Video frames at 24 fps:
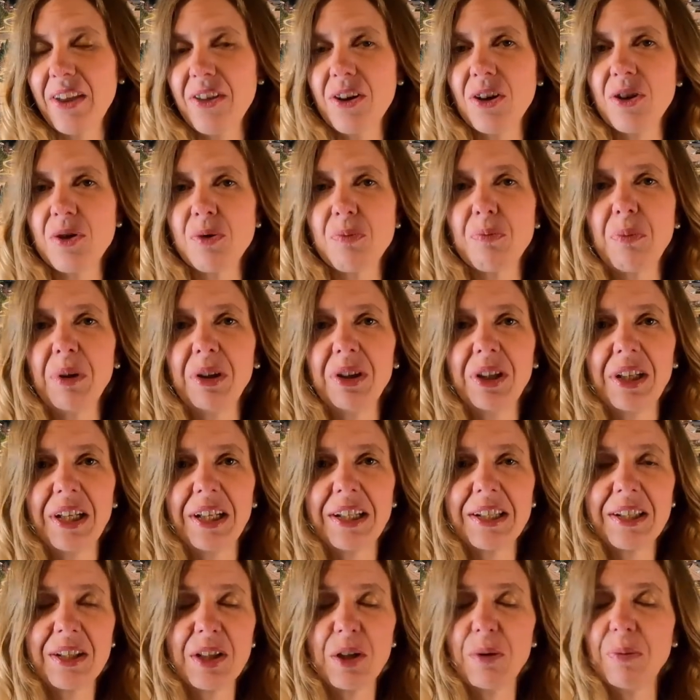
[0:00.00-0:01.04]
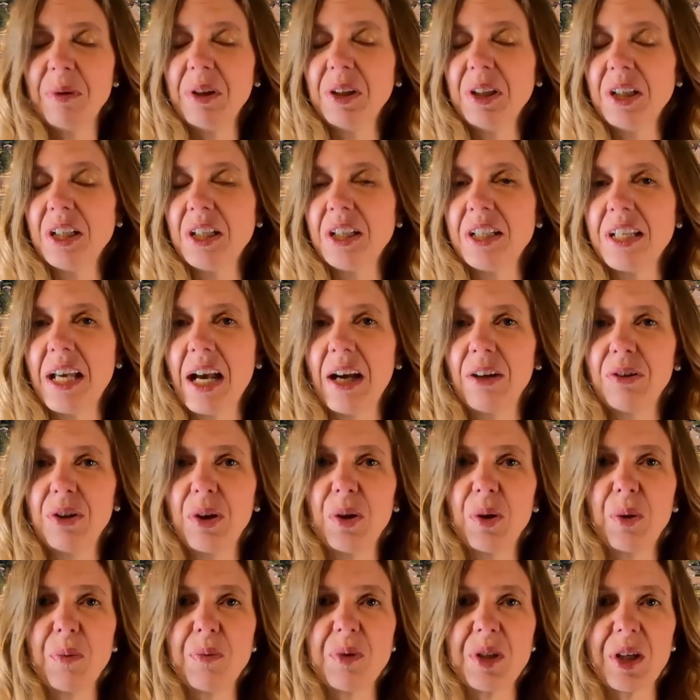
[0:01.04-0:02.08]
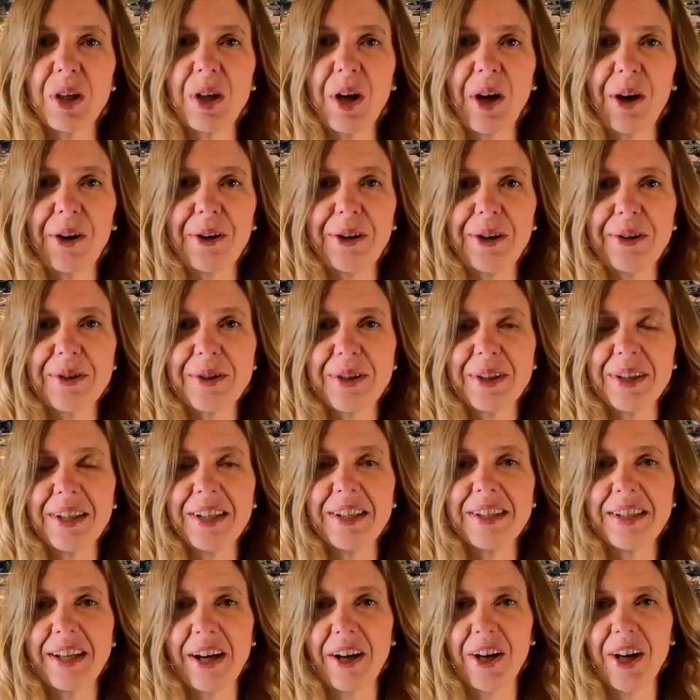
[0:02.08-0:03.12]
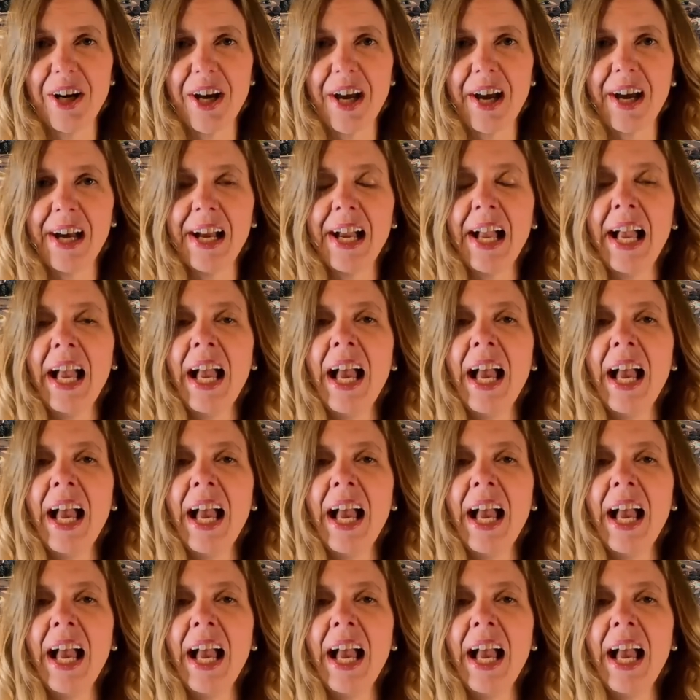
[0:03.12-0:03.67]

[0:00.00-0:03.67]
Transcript: They're still building townhomes and condos in this area.